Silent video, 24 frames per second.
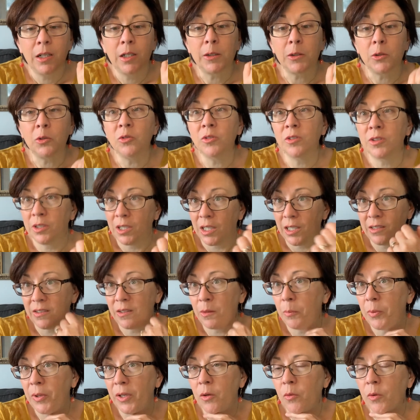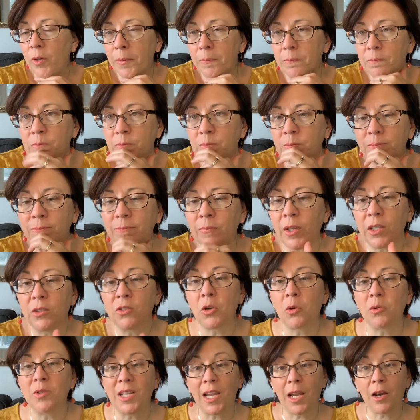Gluten is a big one.
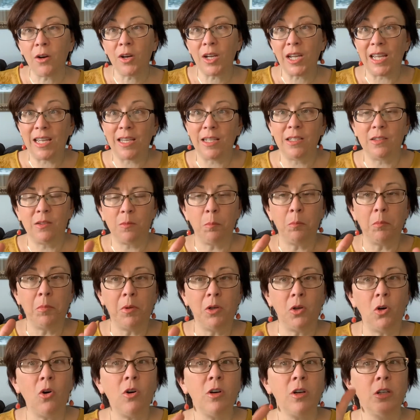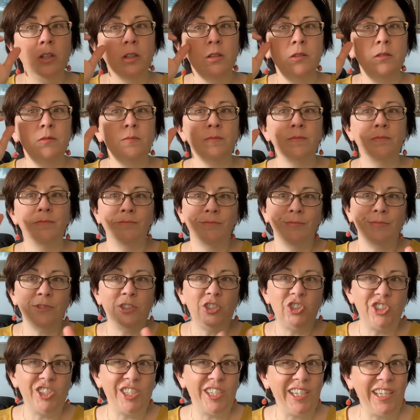So dairy is milk,
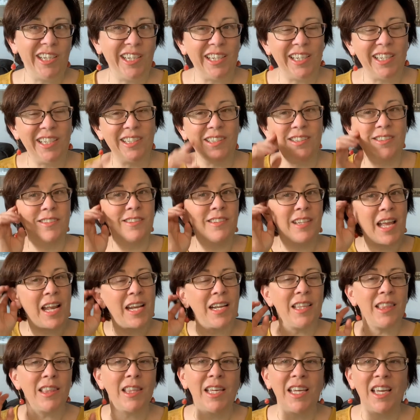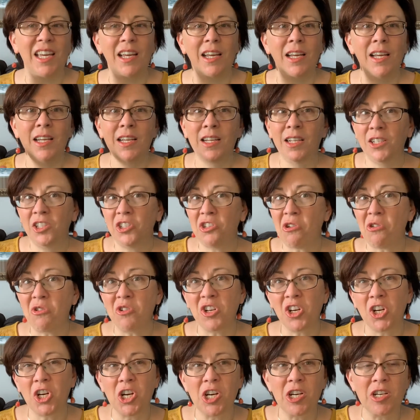cheese, anything,
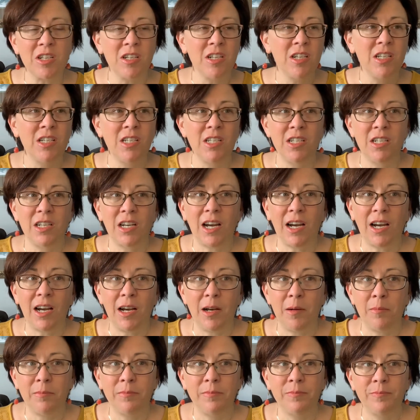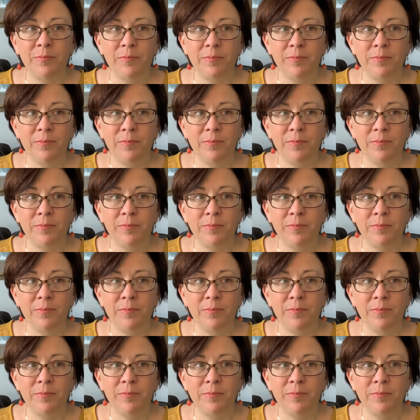yogurt, anything